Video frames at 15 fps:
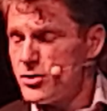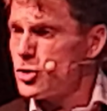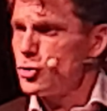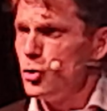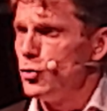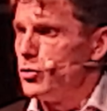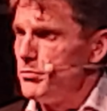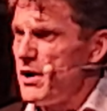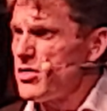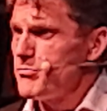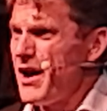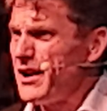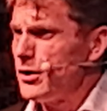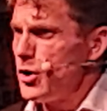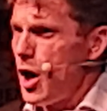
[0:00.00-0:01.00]
it's a tool.
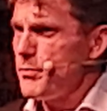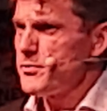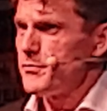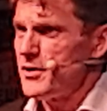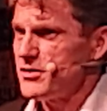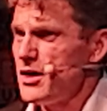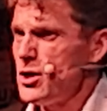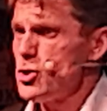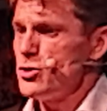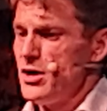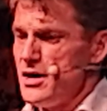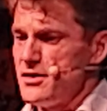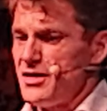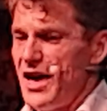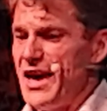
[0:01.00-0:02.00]
Mathematical
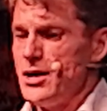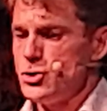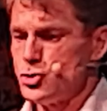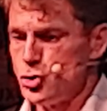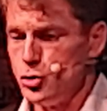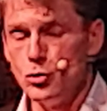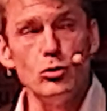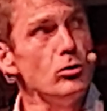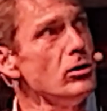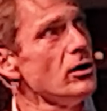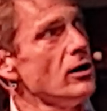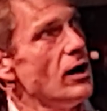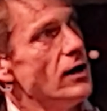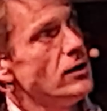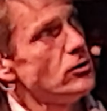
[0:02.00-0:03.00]
optimization is a
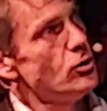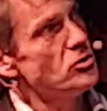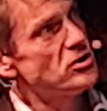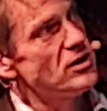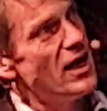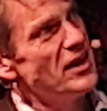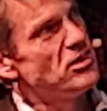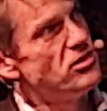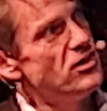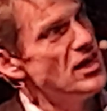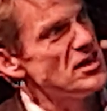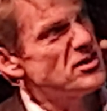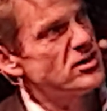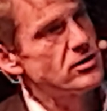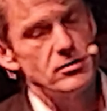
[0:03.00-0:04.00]
tool, and it looks like
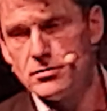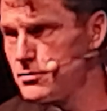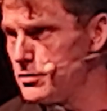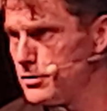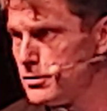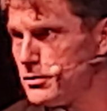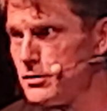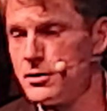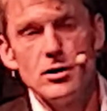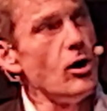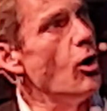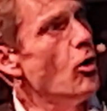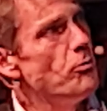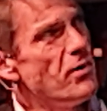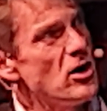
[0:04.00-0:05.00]
this.
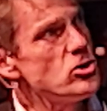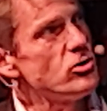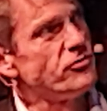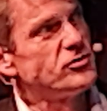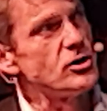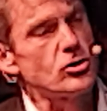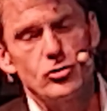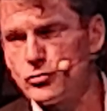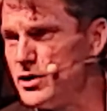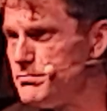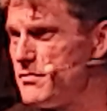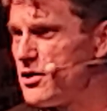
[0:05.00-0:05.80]
A whole bunch of discrete